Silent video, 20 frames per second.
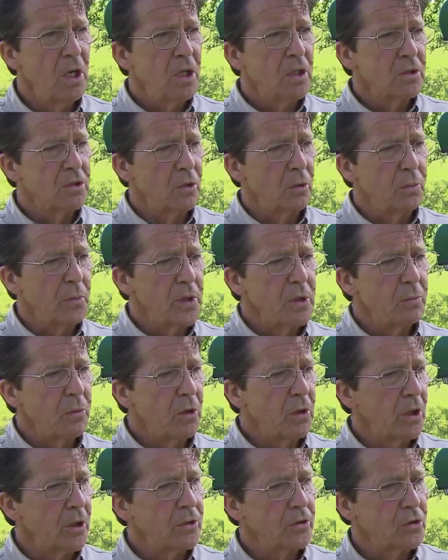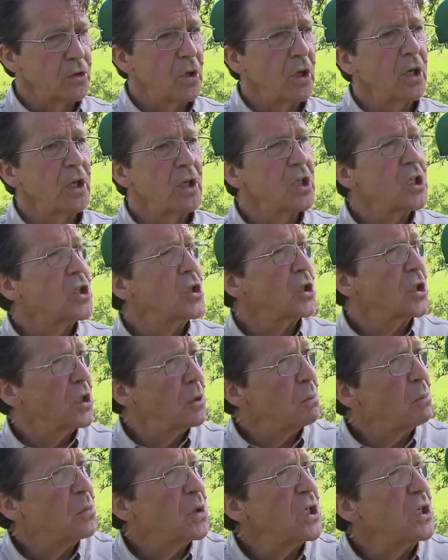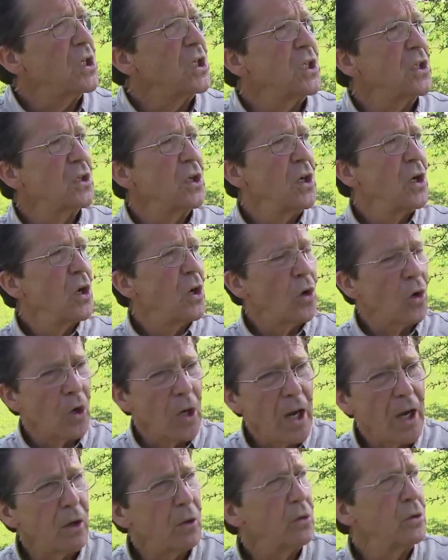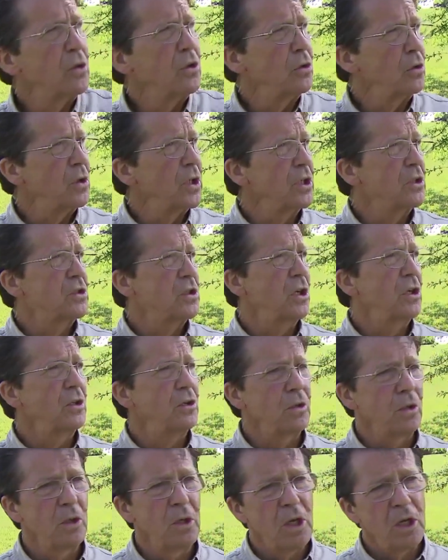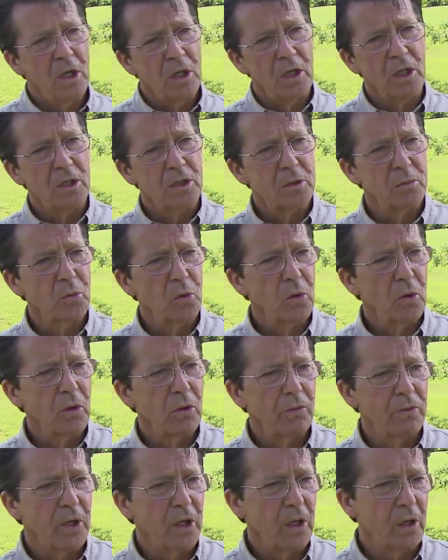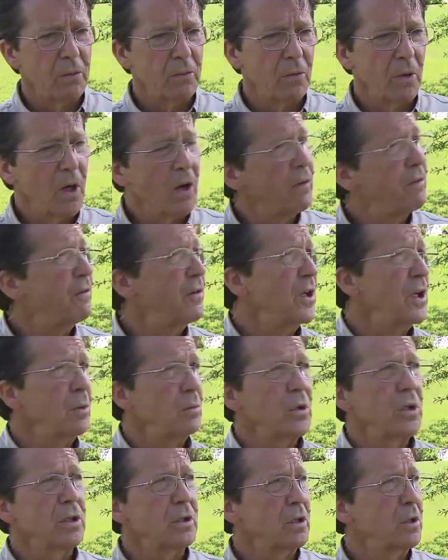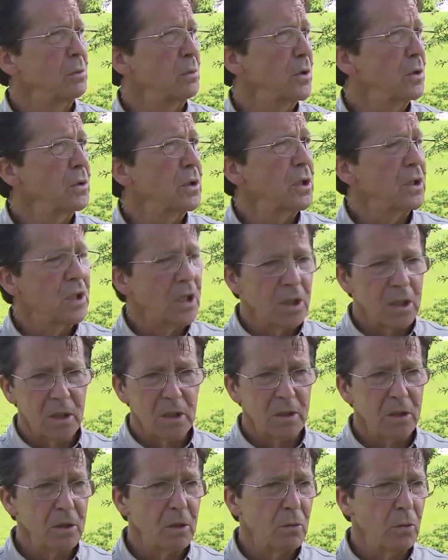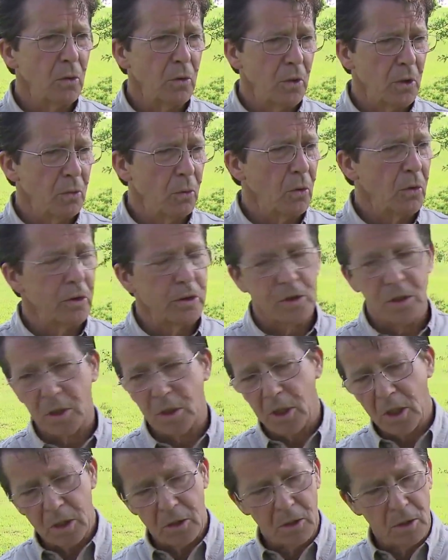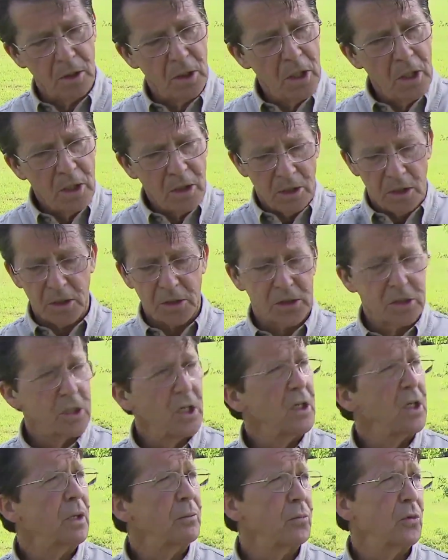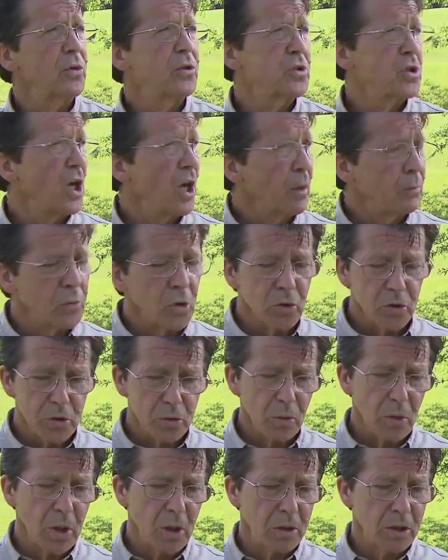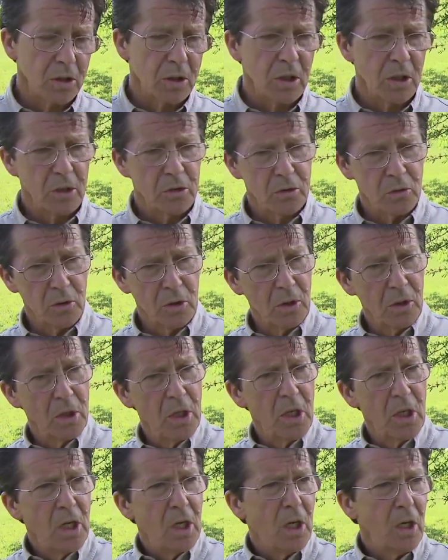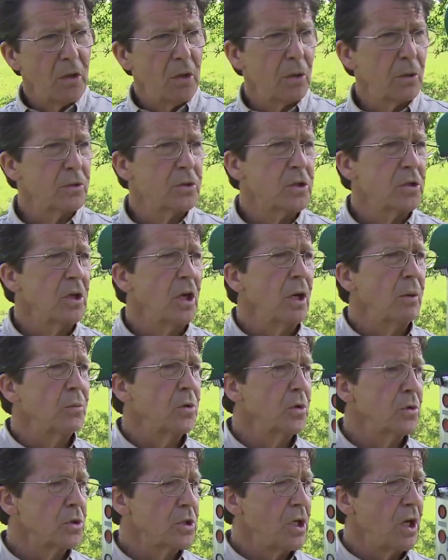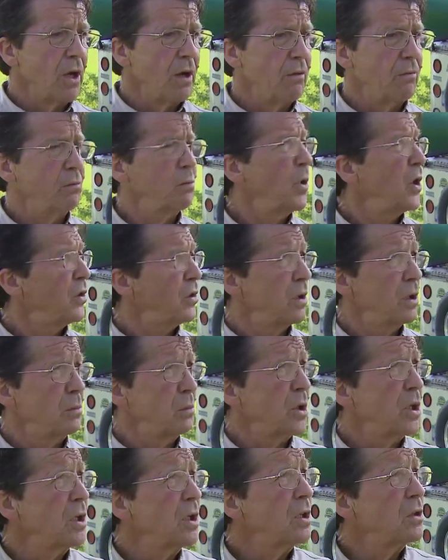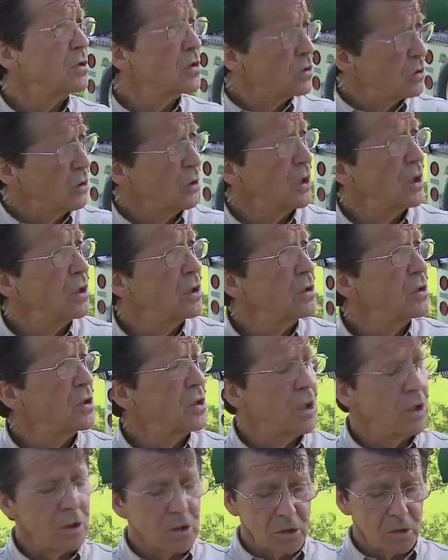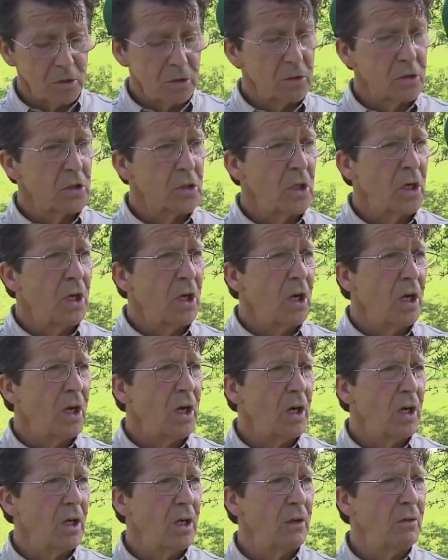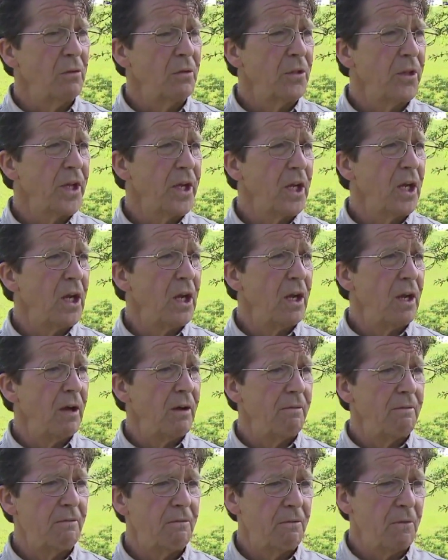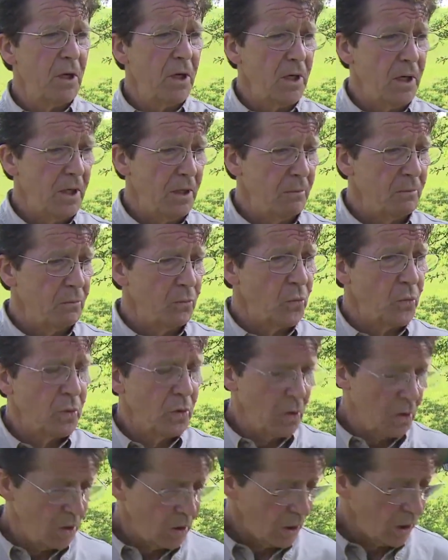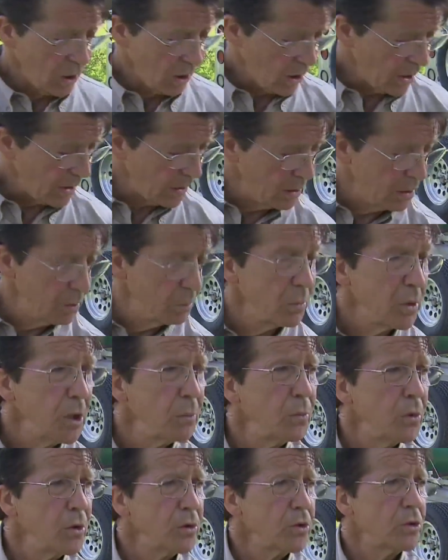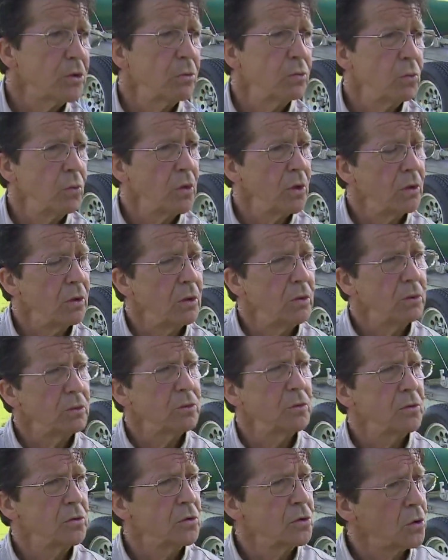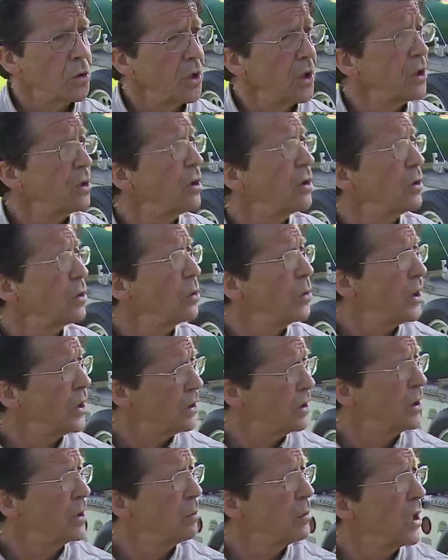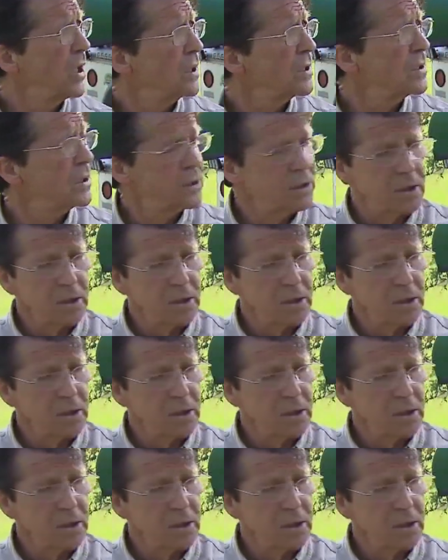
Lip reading: So people aren't trying to compete or outdo each other. It's more of a family community kind of deal where they work together. It's set up with chapters around the country. Those chapters have monthly meetings, training sessions. They have, a lot of the members will train on a weekly basis.